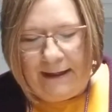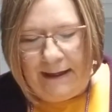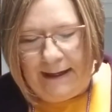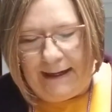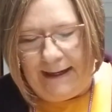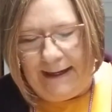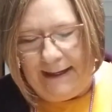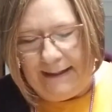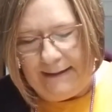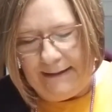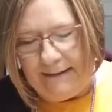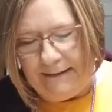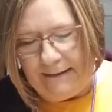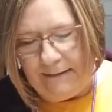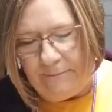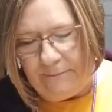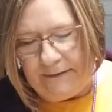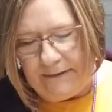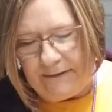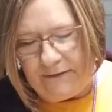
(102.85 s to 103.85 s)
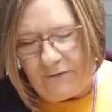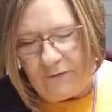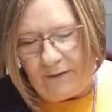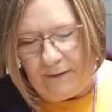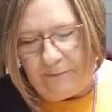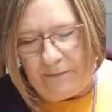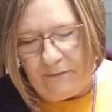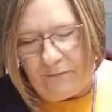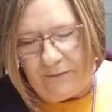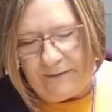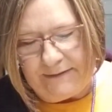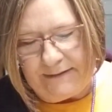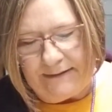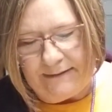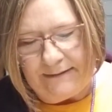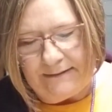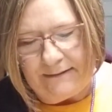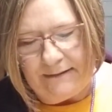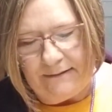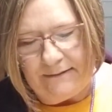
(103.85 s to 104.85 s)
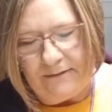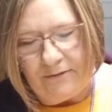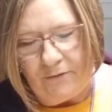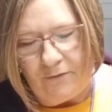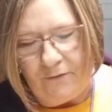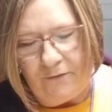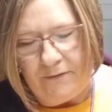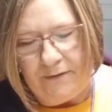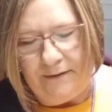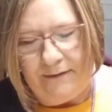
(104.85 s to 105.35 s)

I had a little bit of trouble with it, so